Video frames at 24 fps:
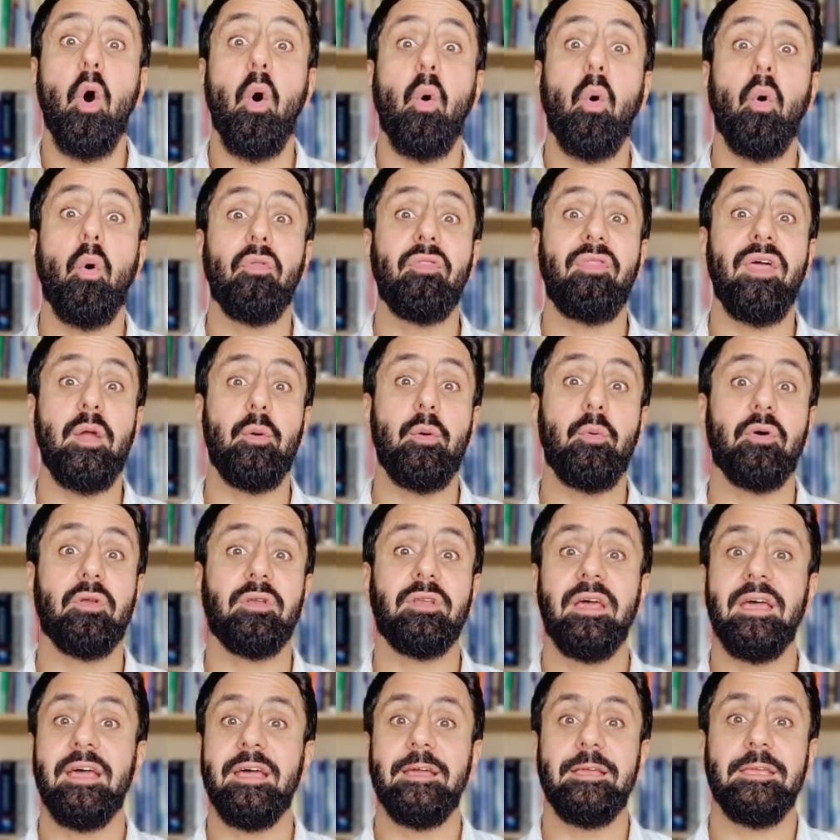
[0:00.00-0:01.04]
Or they
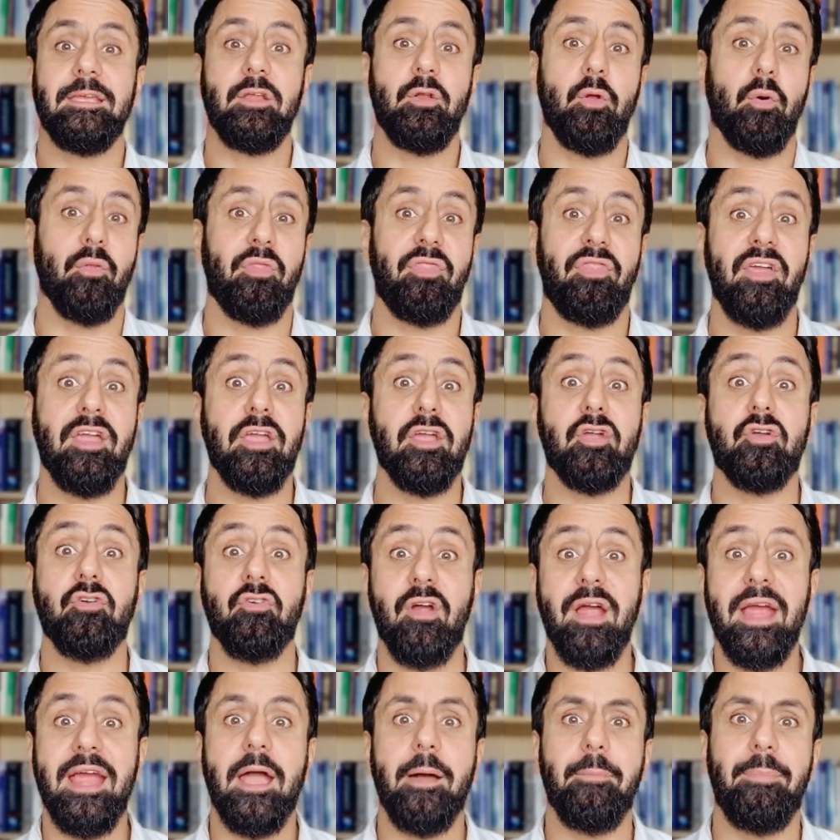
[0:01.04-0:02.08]
would, you know, think
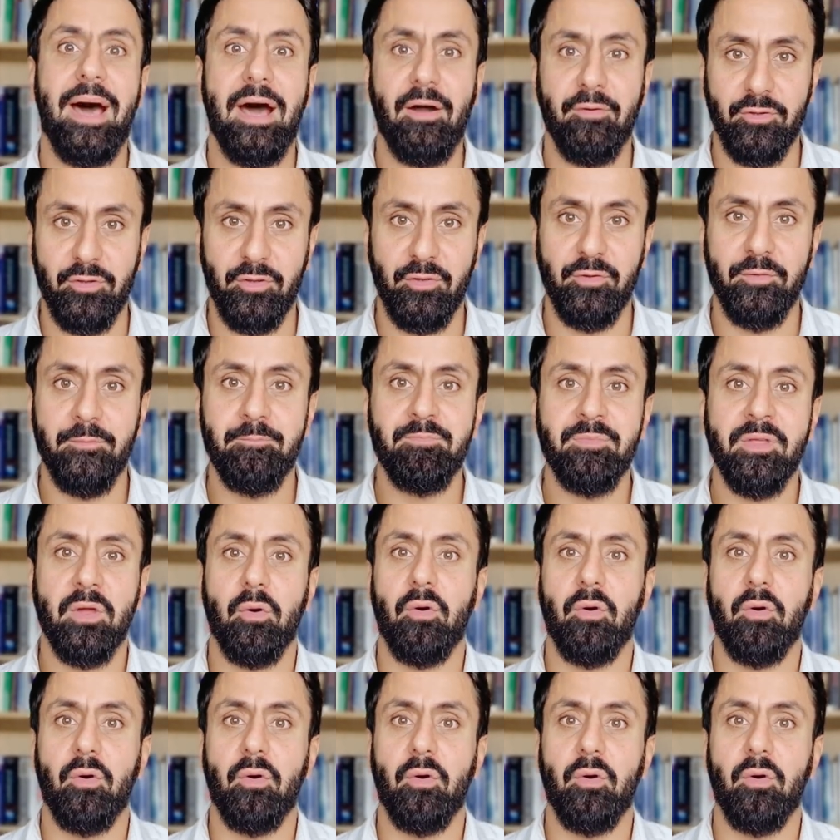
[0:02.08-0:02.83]
great about you.